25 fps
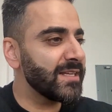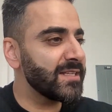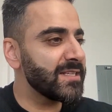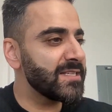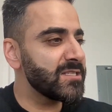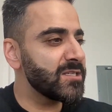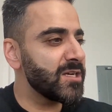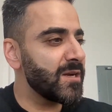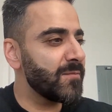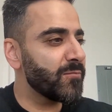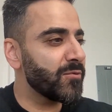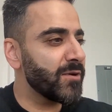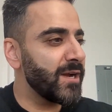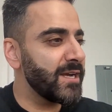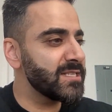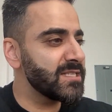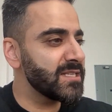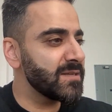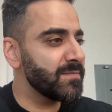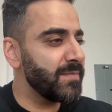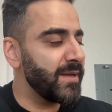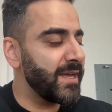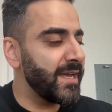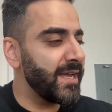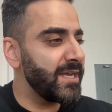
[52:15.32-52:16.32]
who would like to see our
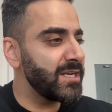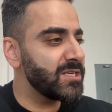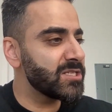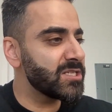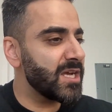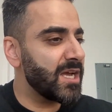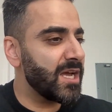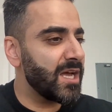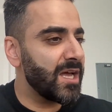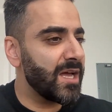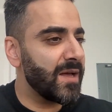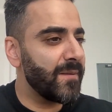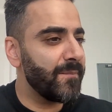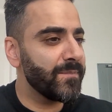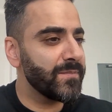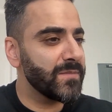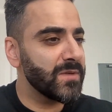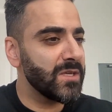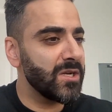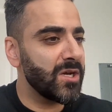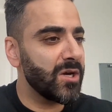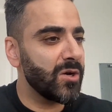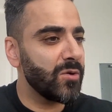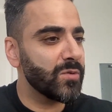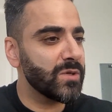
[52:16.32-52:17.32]
pricing page,
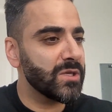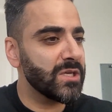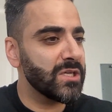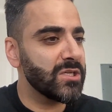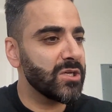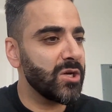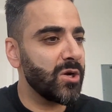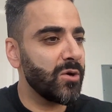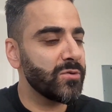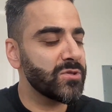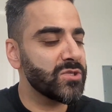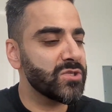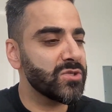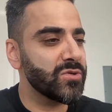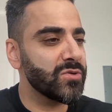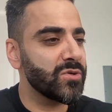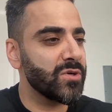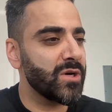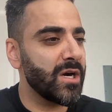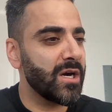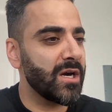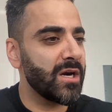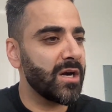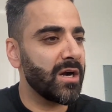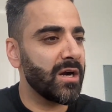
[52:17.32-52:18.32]
could go
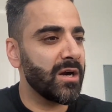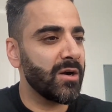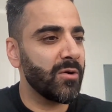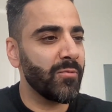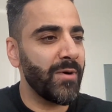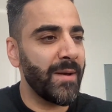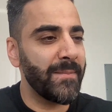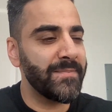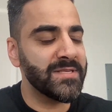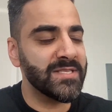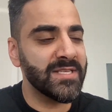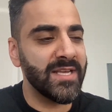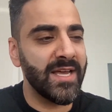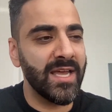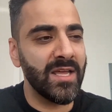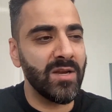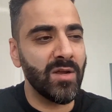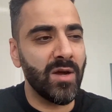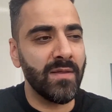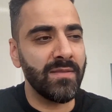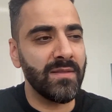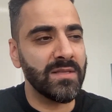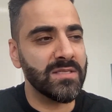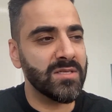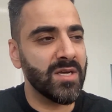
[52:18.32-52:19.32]
to our
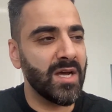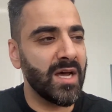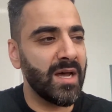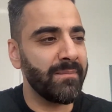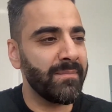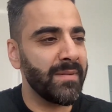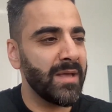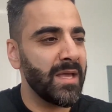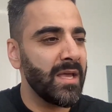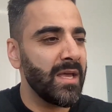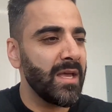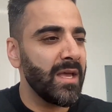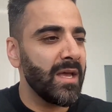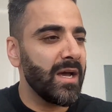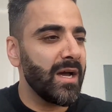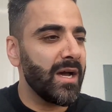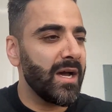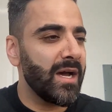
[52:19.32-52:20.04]
website on the top.